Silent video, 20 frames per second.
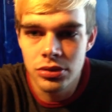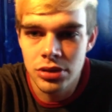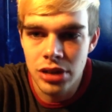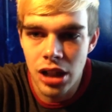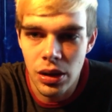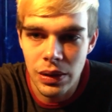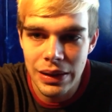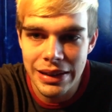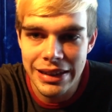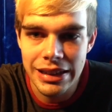
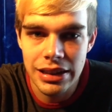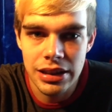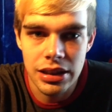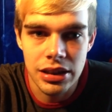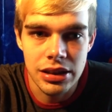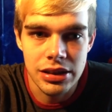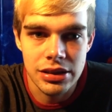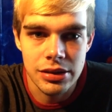I'll link in the